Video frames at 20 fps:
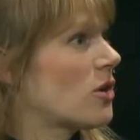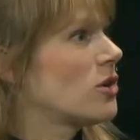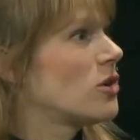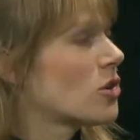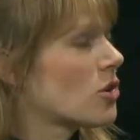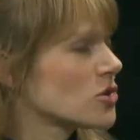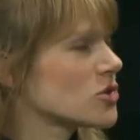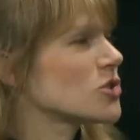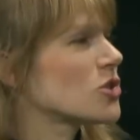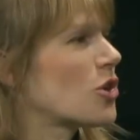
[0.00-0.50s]

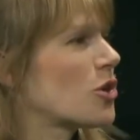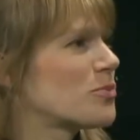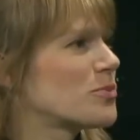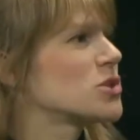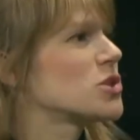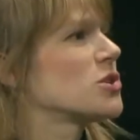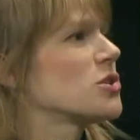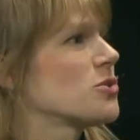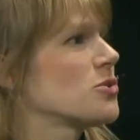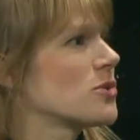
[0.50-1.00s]
not
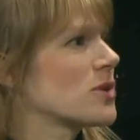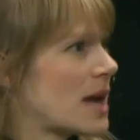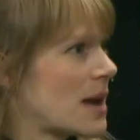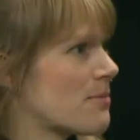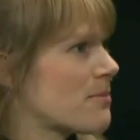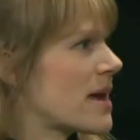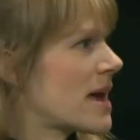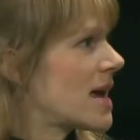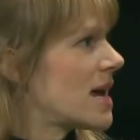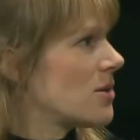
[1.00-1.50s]
optional
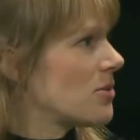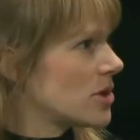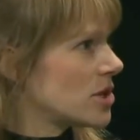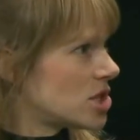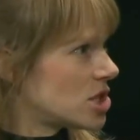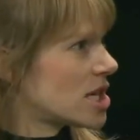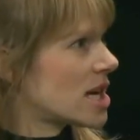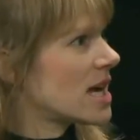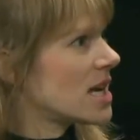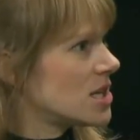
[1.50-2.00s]
campaign,
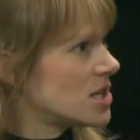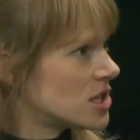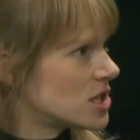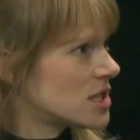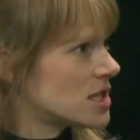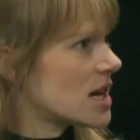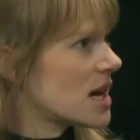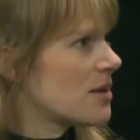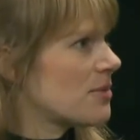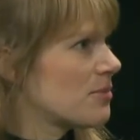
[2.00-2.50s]
which
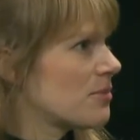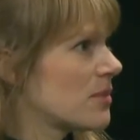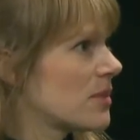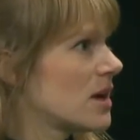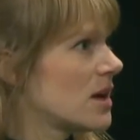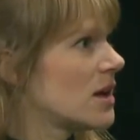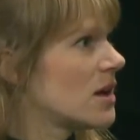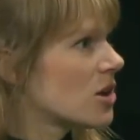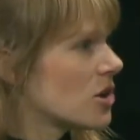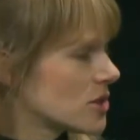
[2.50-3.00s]
changed
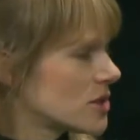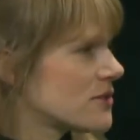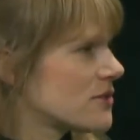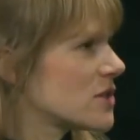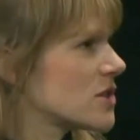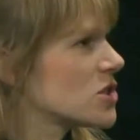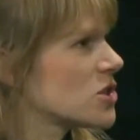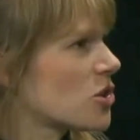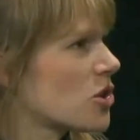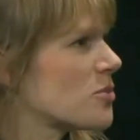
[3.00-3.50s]
lots of
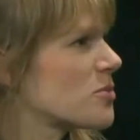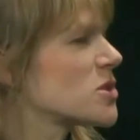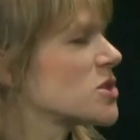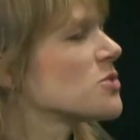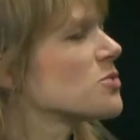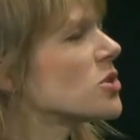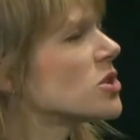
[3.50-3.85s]
the stock options.